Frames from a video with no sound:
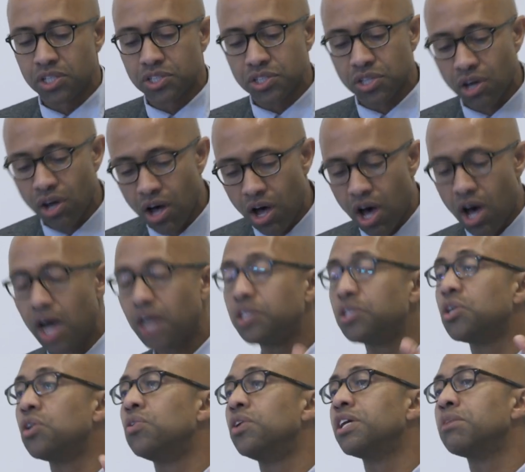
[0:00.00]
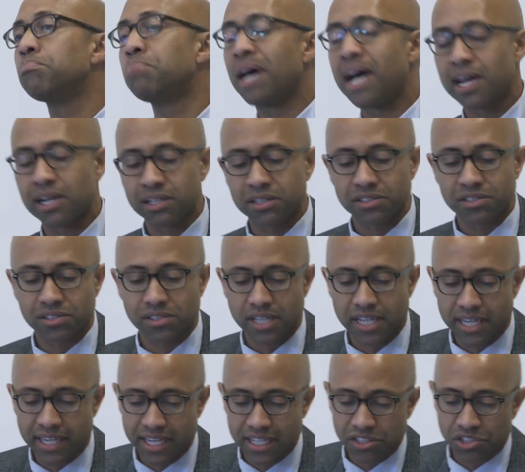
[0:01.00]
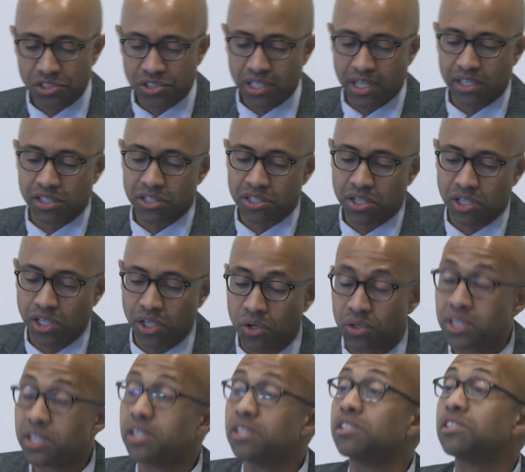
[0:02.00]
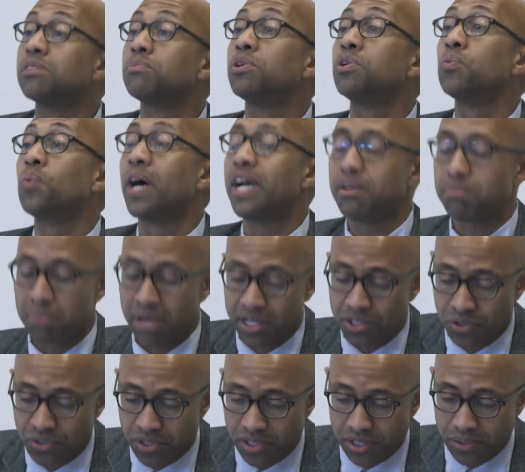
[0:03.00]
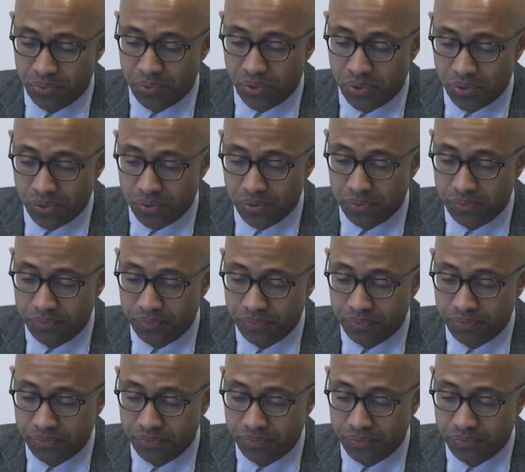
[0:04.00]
to ongoing battles against settler colonialism and white minority rule.